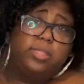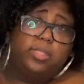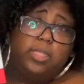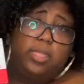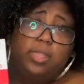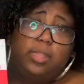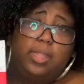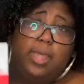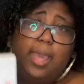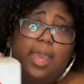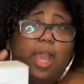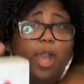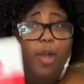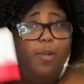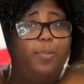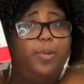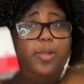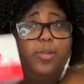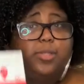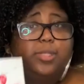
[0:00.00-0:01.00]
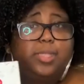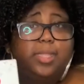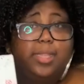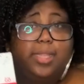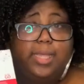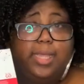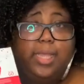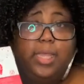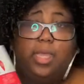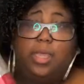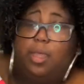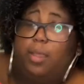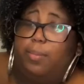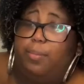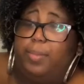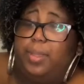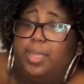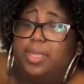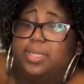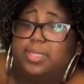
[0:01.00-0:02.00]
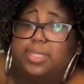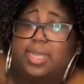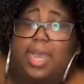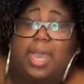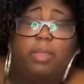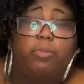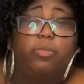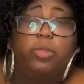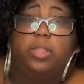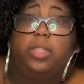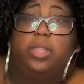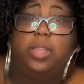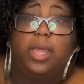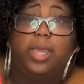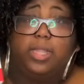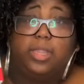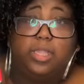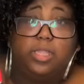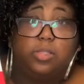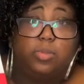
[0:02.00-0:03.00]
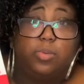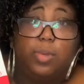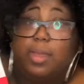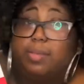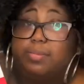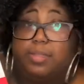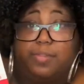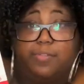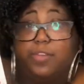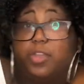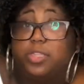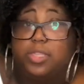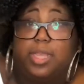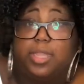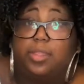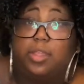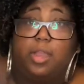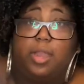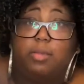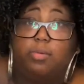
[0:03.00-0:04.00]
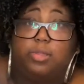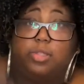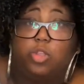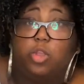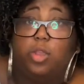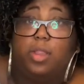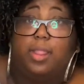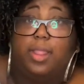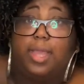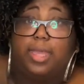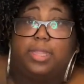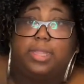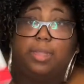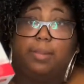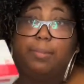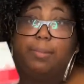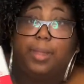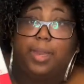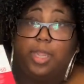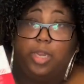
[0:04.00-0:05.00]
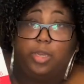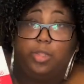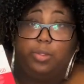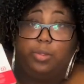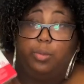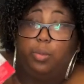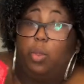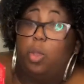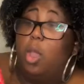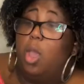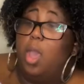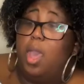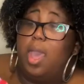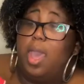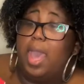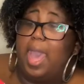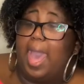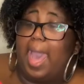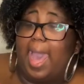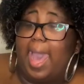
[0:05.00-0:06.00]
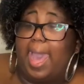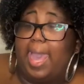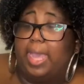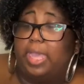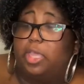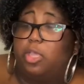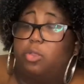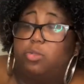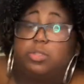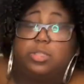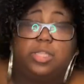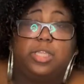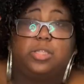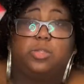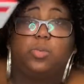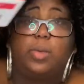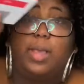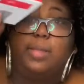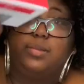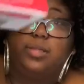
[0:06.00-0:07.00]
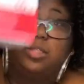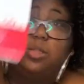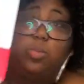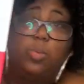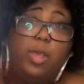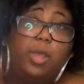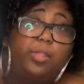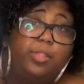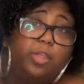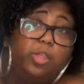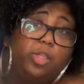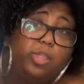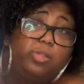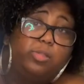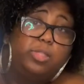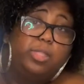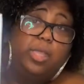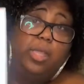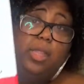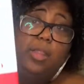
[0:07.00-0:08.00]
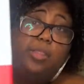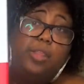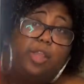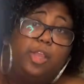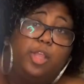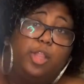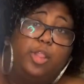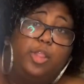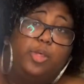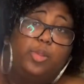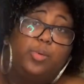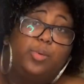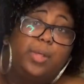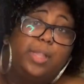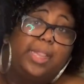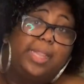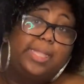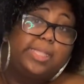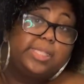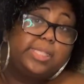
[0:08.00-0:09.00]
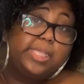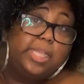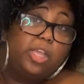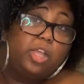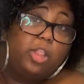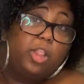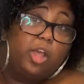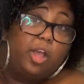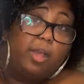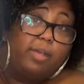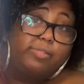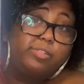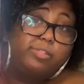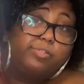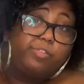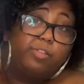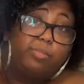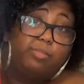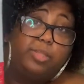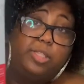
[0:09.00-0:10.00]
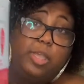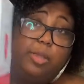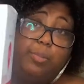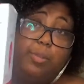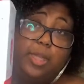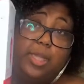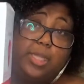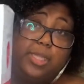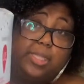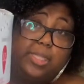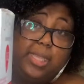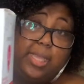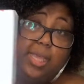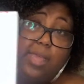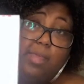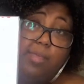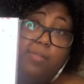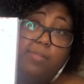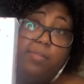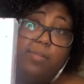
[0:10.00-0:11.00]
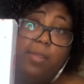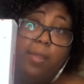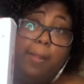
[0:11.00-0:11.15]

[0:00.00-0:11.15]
seen that, I'll post a link, because I really like these wipes. At first I thought I wasn't gonna like them, but I do. I use these wipes as well. They're little cleansing cloths from Summer Eve.